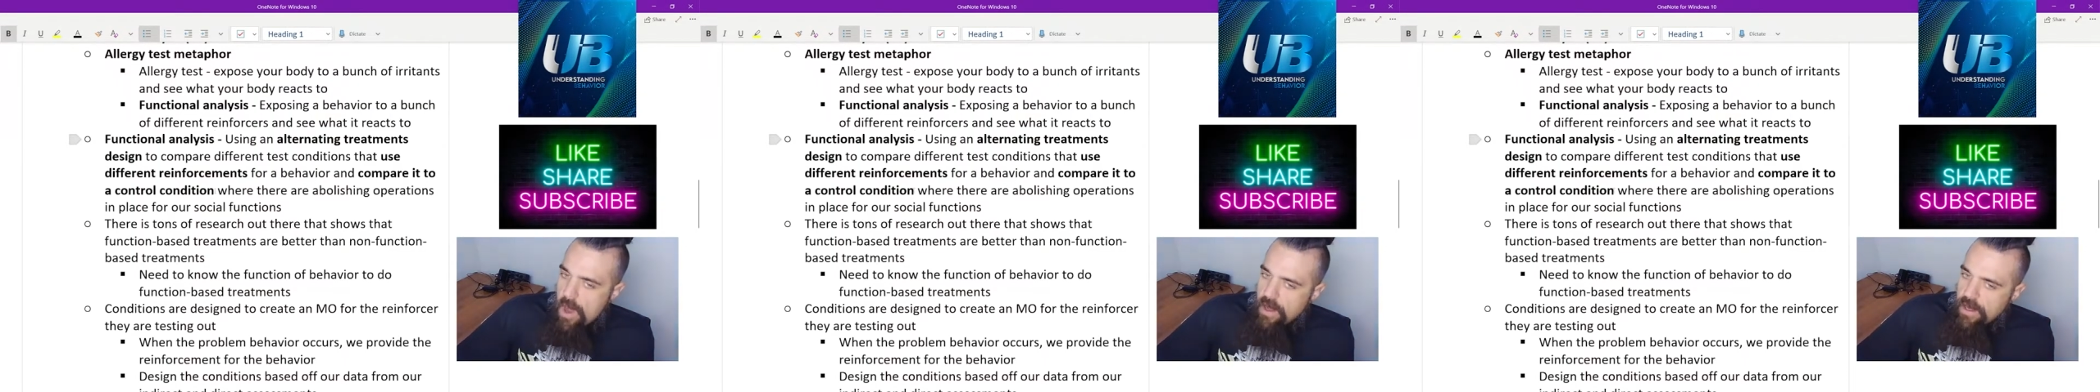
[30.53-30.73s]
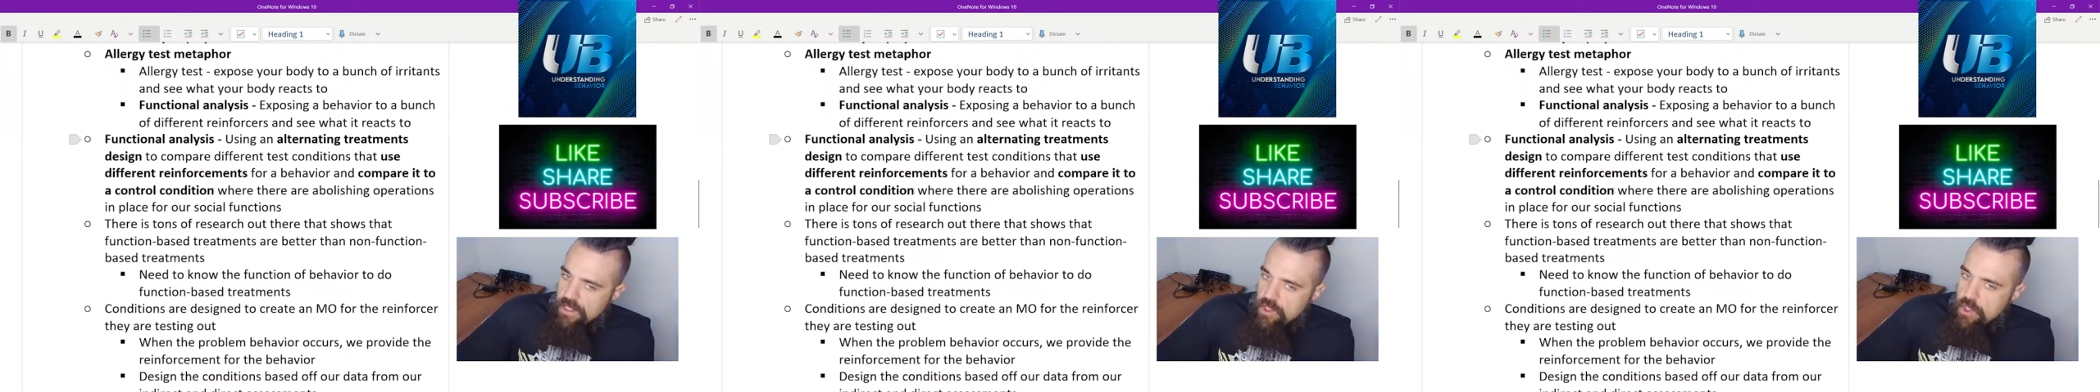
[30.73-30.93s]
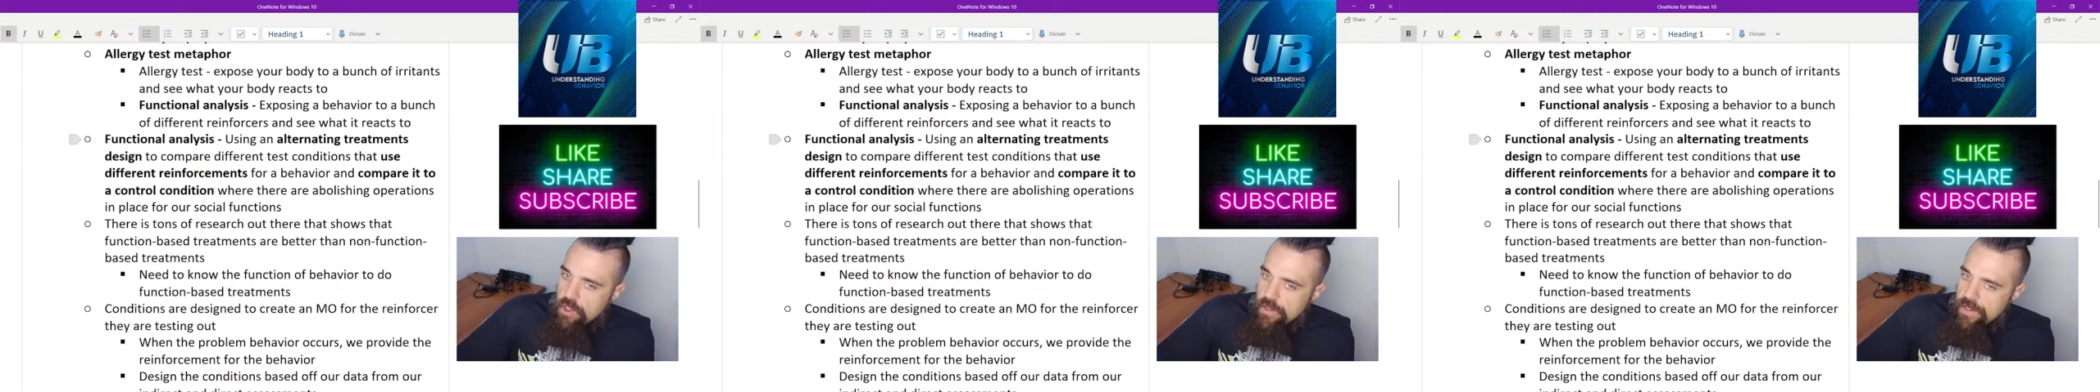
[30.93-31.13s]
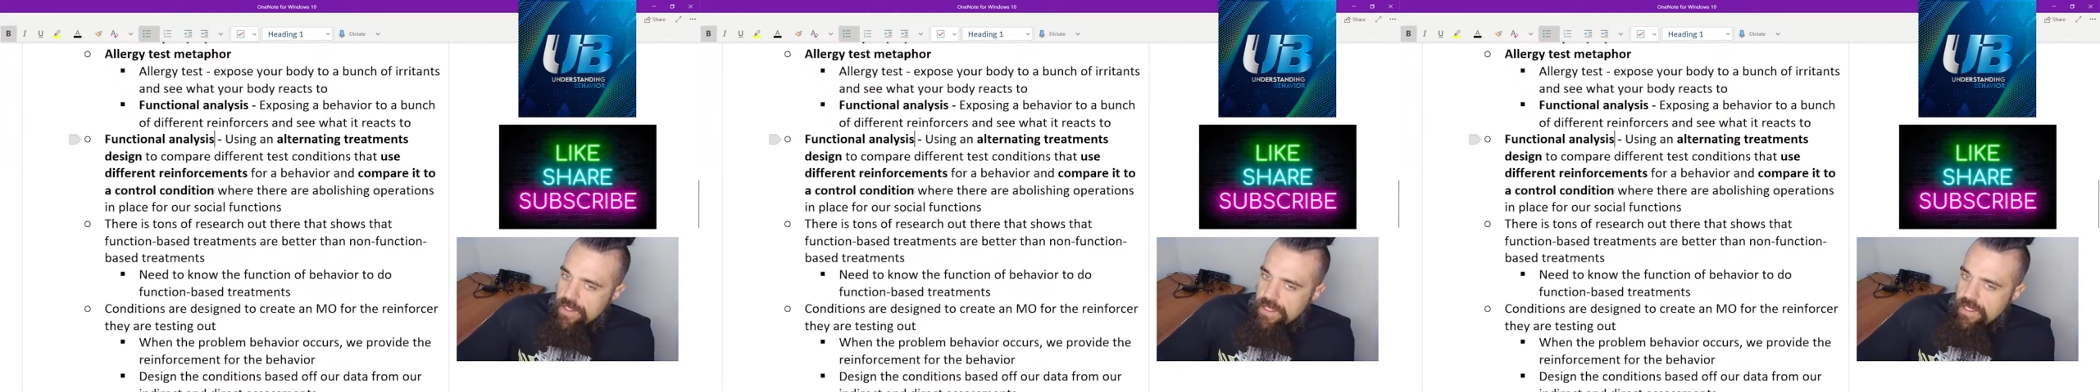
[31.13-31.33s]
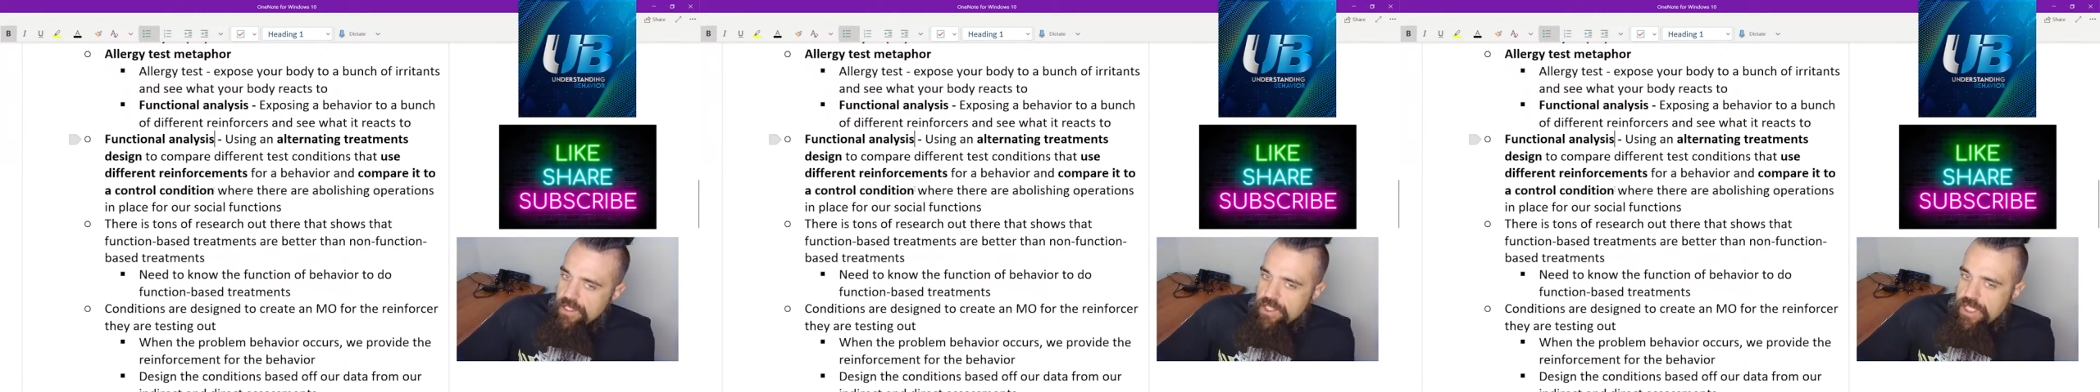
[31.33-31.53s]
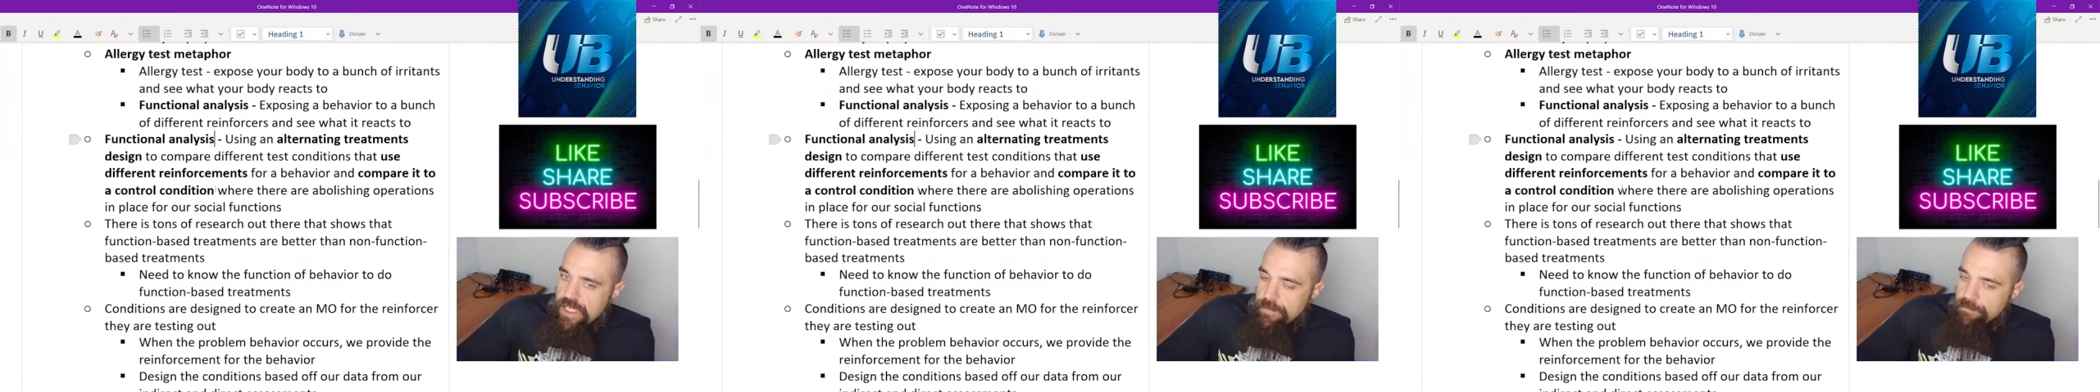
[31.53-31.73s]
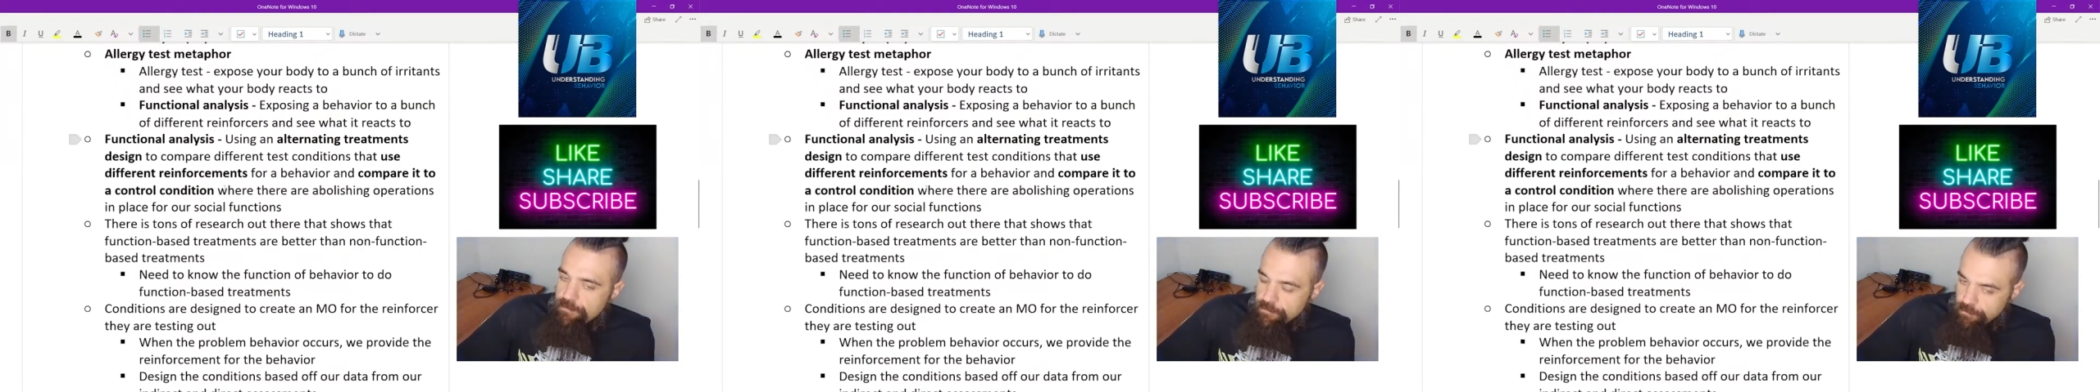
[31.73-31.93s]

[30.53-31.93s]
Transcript: control condition.